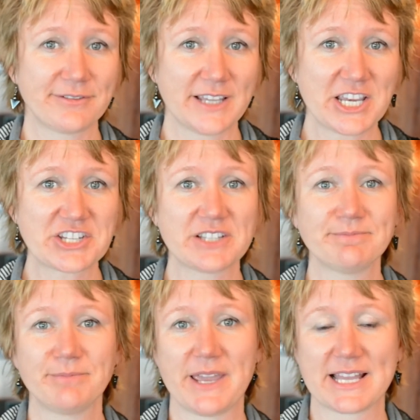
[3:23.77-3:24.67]

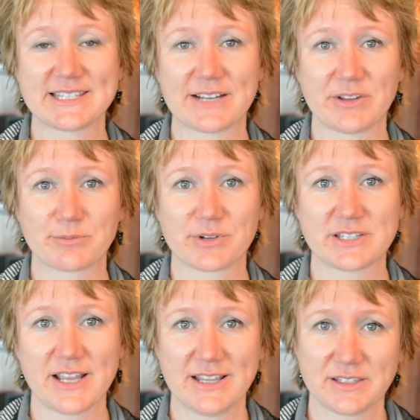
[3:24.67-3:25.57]
Inflation being at
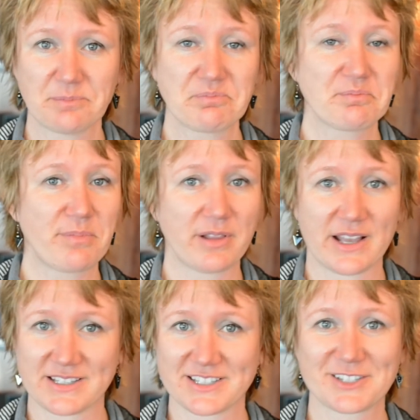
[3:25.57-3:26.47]
7%
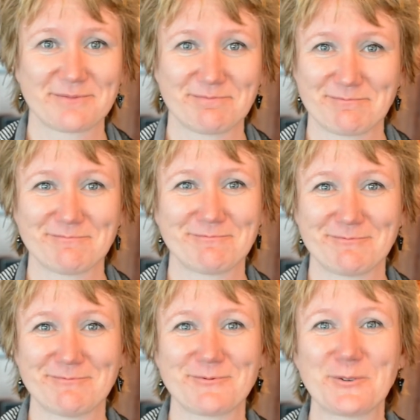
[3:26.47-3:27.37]
plus
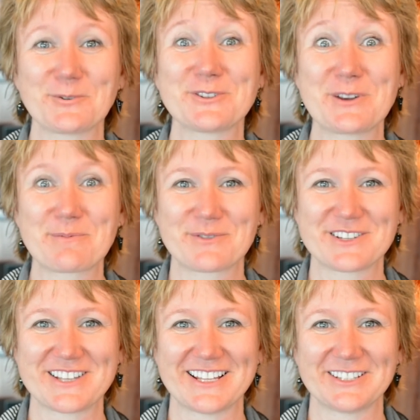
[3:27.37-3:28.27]
those
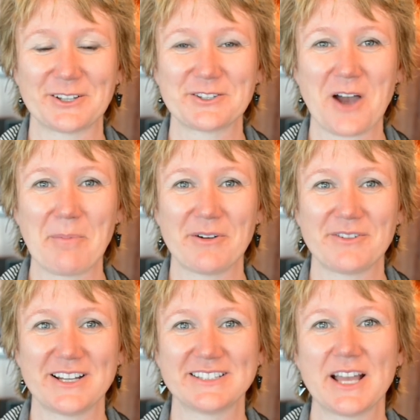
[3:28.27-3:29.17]
3% on top
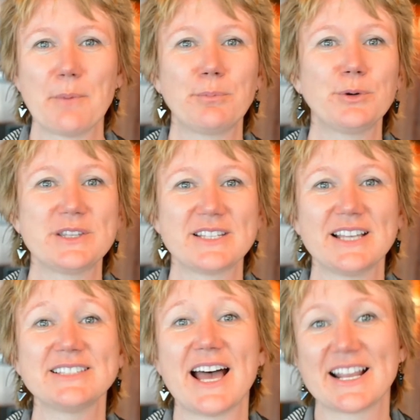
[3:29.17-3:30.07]
of it puts
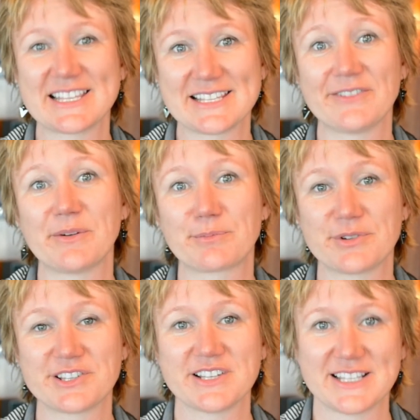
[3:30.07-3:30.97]
us at a
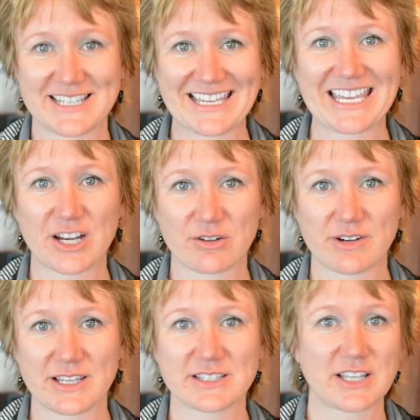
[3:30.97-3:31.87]
7%
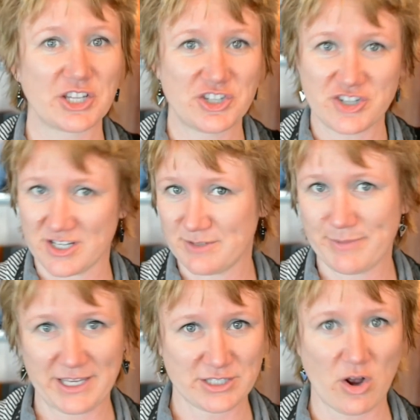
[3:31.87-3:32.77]
increase
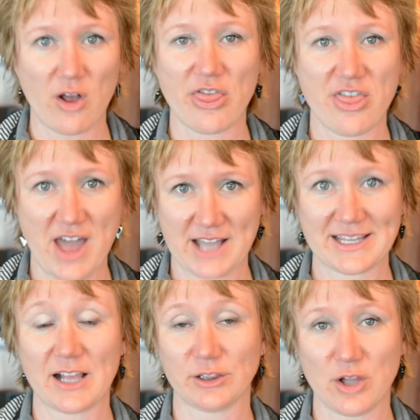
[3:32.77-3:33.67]
just based on
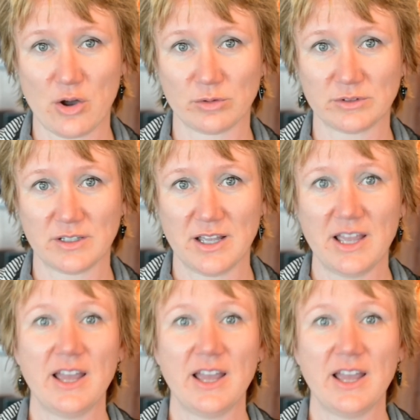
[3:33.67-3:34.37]
that alone.